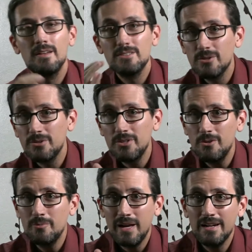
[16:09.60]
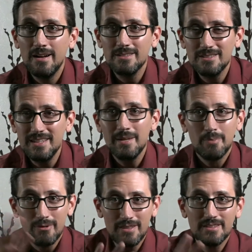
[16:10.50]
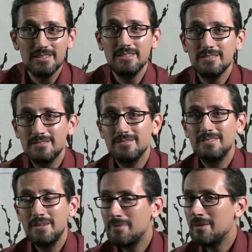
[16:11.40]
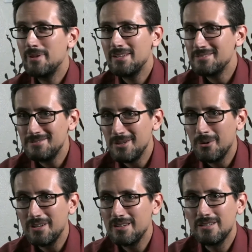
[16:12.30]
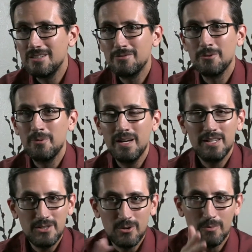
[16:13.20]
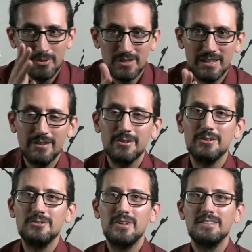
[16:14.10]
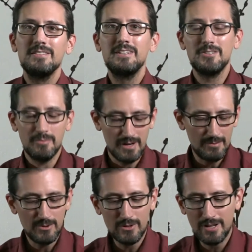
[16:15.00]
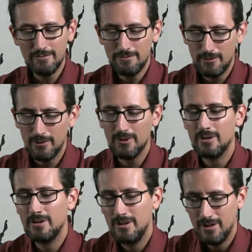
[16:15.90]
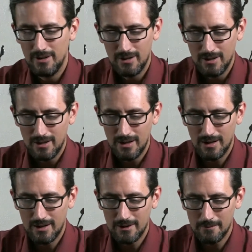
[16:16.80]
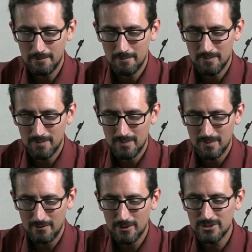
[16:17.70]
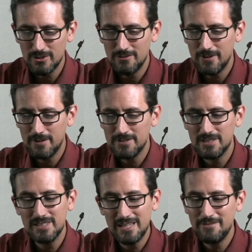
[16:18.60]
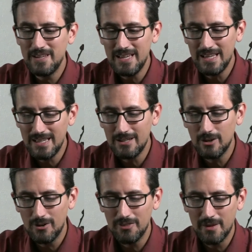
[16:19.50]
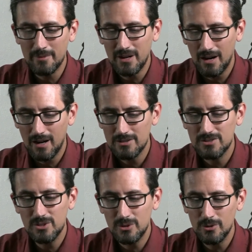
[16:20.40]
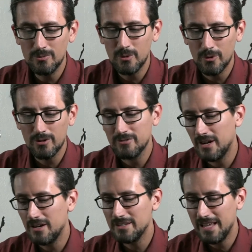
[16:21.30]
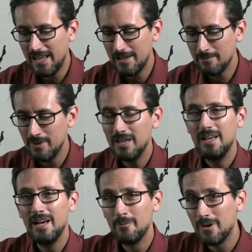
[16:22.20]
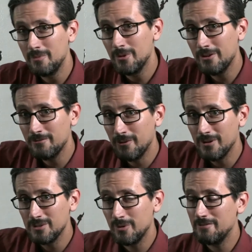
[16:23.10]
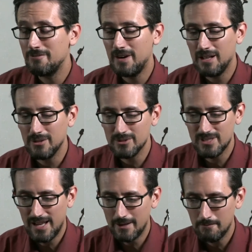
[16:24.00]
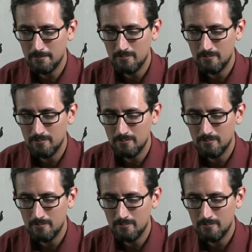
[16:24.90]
So you may not see parentheses. It may be noted in a different way in your particular translation. But I'm looking for, verse 35 says, if he called them gods to whom the word of God came. And what I'm looking for is what follows that.